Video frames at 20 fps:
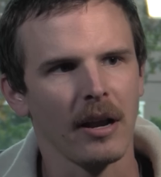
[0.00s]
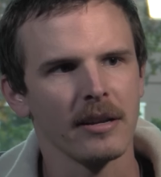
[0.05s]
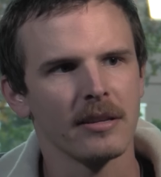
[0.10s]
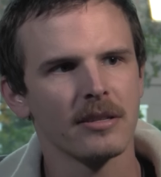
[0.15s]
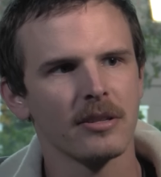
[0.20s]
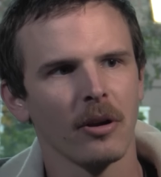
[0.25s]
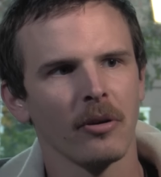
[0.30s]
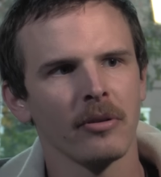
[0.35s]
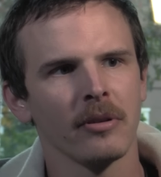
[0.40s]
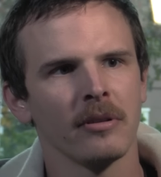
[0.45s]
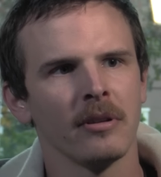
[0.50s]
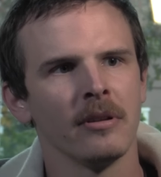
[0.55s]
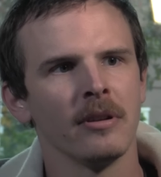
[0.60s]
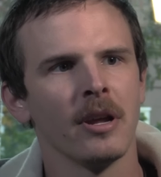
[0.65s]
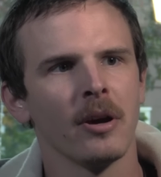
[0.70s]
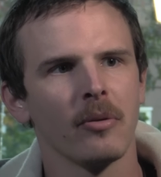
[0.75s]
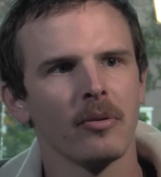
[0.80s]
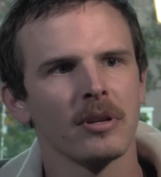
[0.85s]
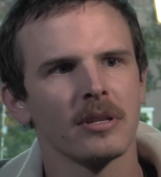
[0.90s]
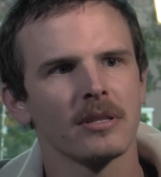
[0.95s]
I started to
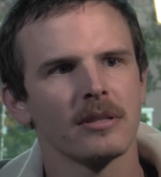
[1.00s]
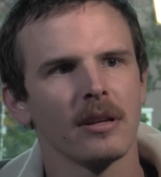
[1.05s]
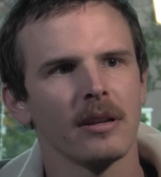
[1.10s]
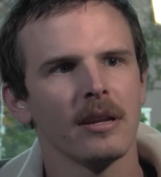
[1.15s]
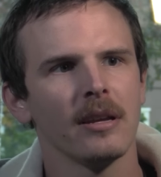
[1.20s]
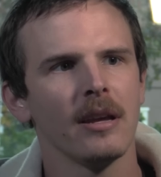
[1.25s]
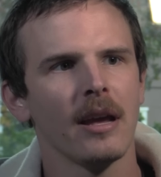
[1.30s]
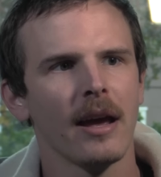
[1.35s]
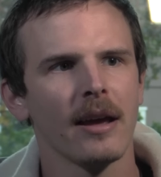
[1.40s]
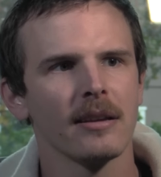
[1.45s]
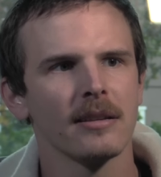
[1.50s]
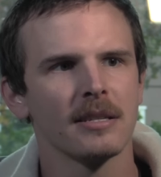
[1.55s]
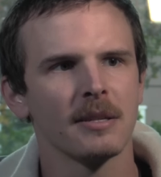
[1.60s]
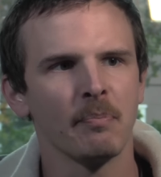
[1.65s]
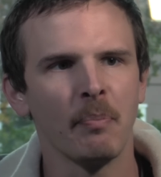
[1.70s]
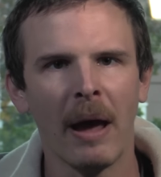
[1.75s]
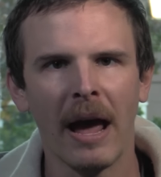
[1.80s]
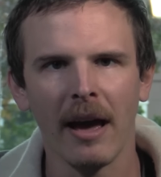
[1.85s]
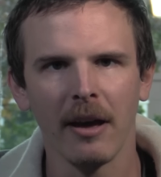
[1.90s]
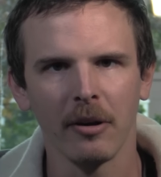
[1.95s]
notice that he has
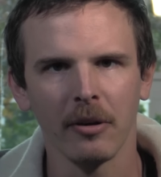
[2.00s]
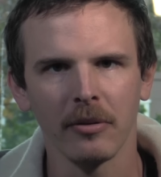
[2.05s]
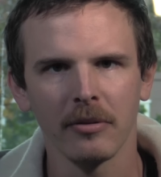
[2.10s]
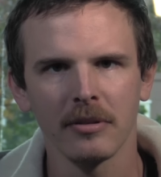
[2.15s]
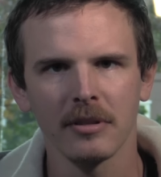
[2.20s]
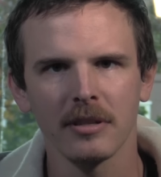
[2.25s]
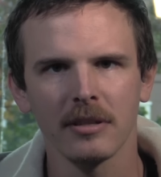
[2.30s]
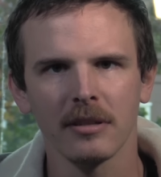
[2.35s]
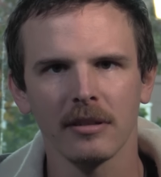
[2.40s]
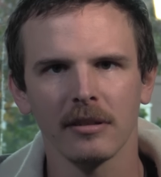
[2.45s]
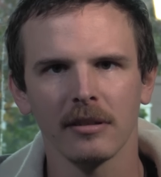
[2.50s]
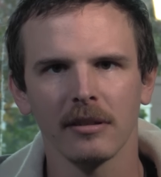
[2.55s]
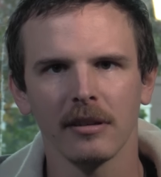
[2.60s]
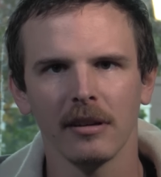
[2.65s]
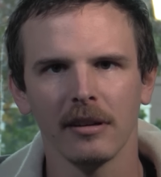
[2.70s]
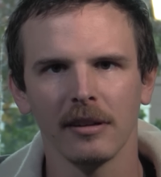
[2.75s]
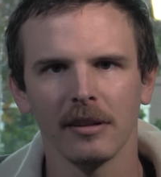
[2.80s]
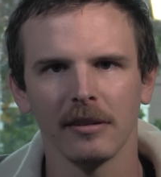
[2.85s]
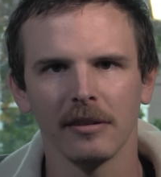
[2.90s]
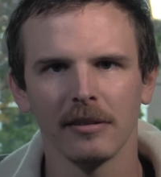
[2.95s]
patterns,
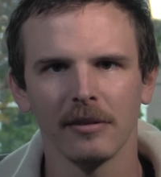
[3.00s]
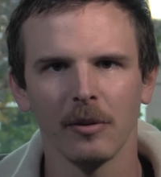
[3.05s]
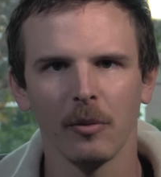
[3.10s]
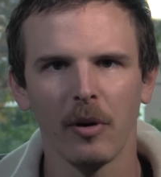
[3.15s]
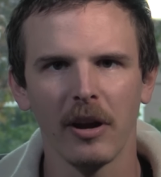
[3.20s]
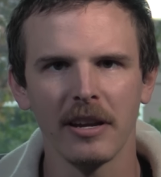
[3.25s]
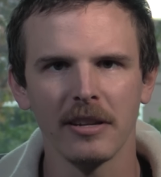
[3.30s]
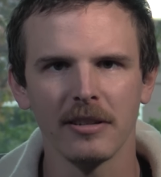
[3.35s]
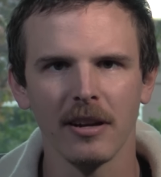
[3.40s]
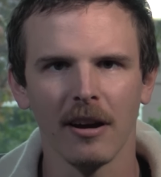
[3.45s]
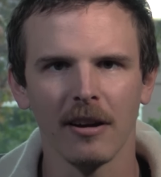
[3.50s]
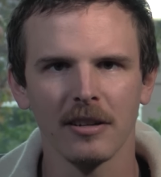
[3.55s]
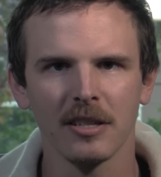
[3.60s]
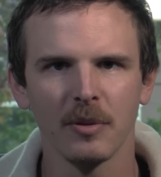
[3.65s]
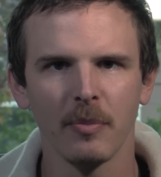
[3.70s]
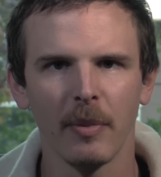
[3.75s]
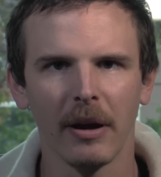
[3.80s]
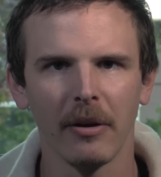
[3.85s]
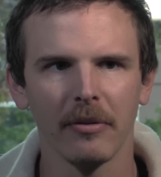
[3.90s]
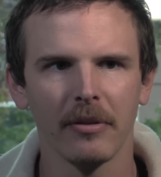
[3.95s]
the way he talks
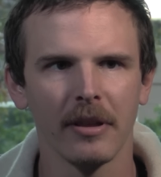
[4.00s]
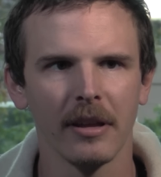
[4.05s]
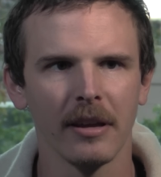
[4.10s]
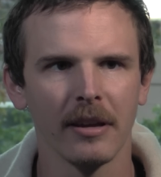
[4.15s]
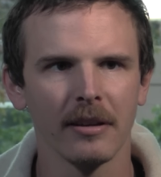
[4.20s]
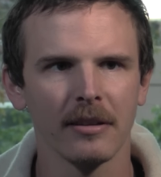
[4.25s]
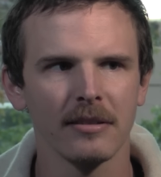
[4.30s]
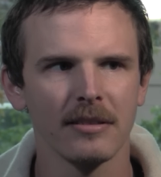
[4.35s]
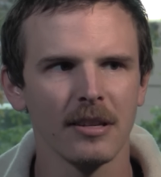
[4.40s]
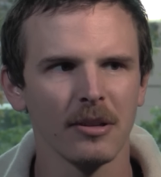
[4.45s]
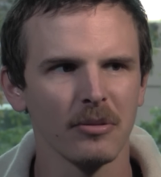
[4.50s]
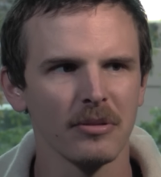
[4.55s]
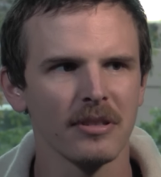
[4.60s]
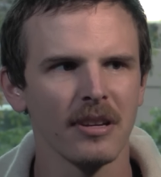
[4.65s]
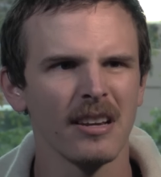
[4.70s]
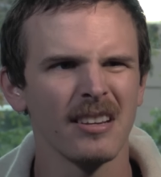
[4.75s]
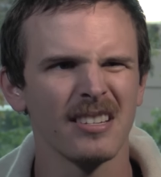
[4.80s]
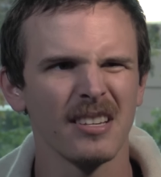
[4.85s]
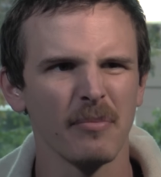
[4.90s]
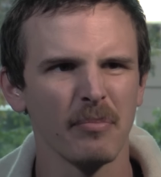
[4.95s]
about things. He'll
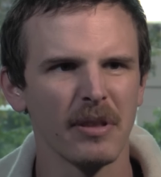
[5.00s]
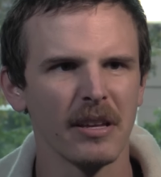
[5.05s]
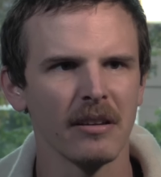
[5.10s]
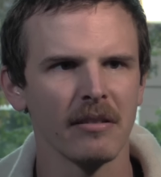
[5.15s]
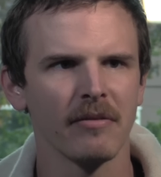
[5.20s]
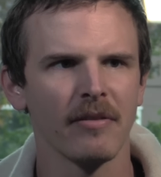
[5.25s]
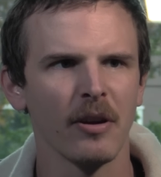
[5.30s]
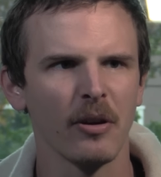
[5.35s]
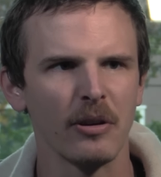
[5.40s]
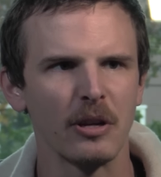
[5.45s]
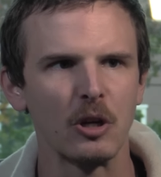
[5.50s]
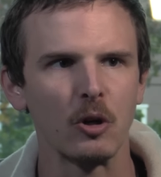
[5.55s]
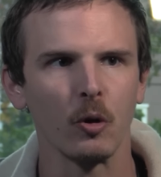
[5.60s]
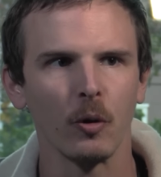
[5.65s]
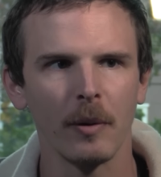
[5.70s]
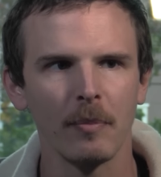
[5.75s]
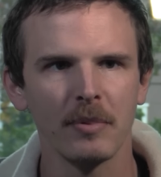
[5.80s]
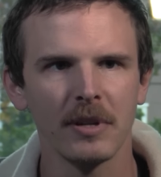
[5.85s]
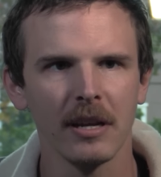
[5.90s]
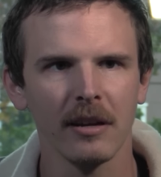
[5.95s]
say something very
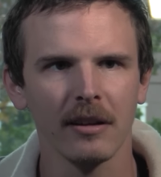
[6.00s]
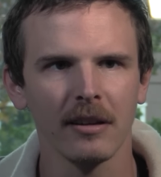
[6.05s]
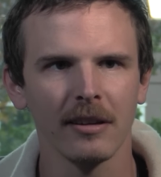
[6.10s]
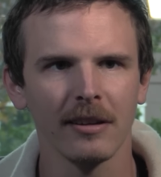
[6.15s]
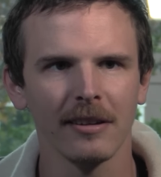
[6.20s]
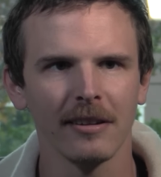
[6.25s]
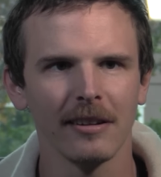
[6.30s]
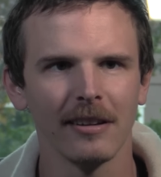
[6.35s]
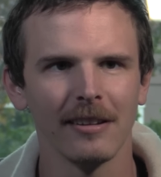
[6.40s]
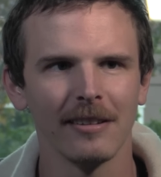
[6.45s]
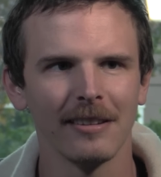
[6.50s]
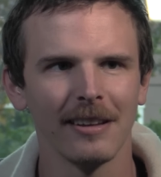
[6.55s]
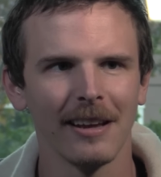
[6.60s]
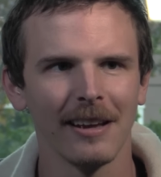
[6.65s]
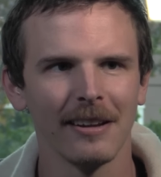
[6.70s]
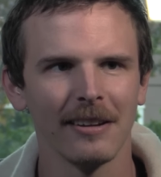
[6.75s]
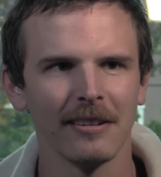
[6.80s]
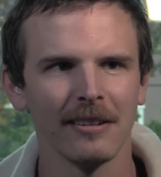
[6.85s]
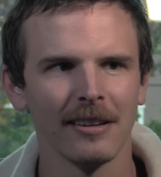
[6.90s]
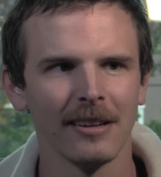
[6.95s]
cryptic, and
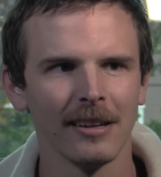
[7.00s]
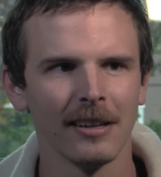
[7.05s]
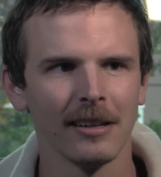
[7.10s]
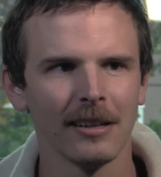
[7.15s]
then